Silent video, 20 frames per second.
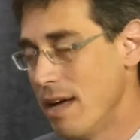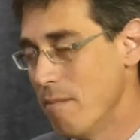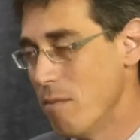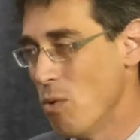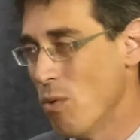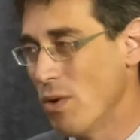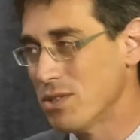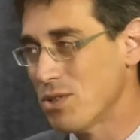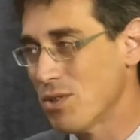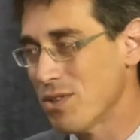
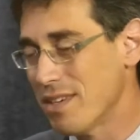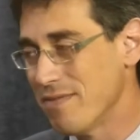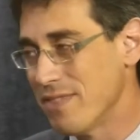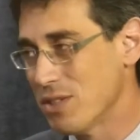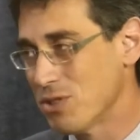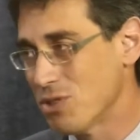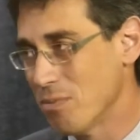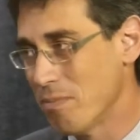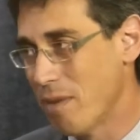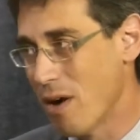But once you're an
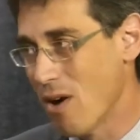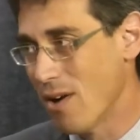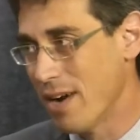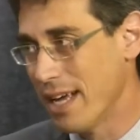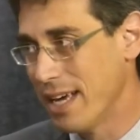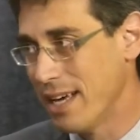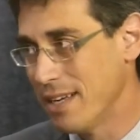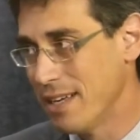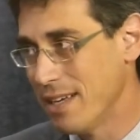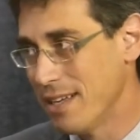official
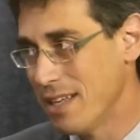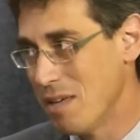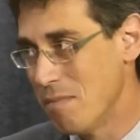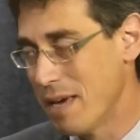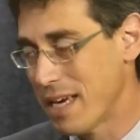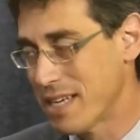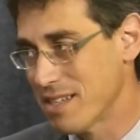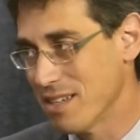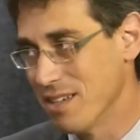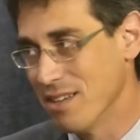party, it
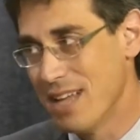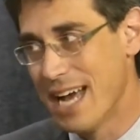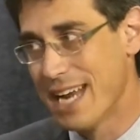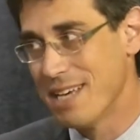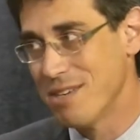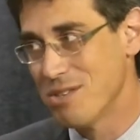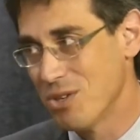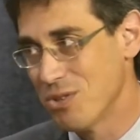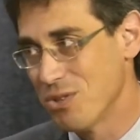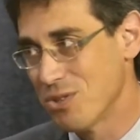makes it a lot
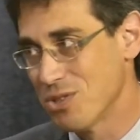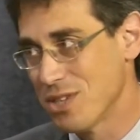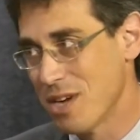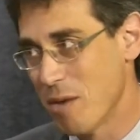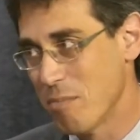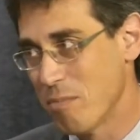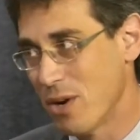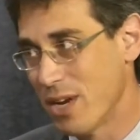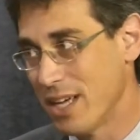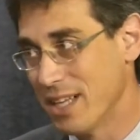easier to
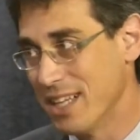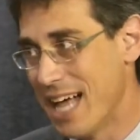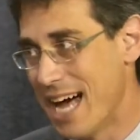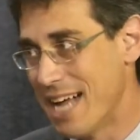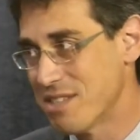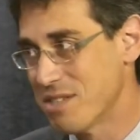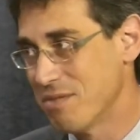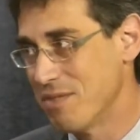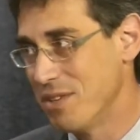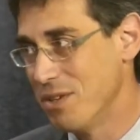start putting
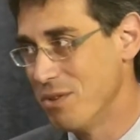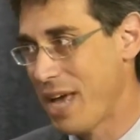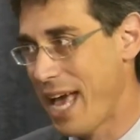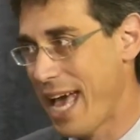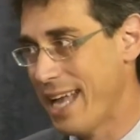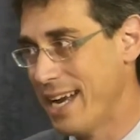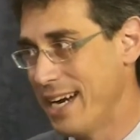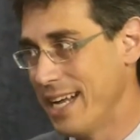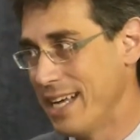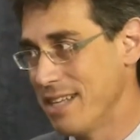lots of new
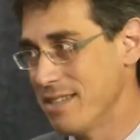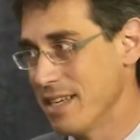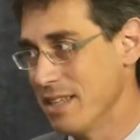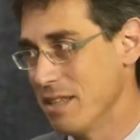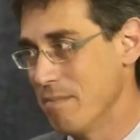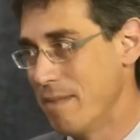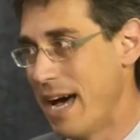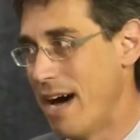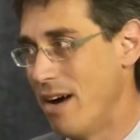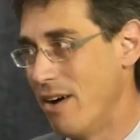candidates on
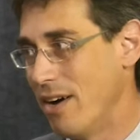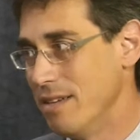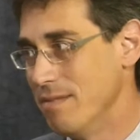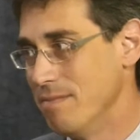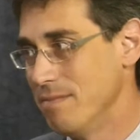the ballot.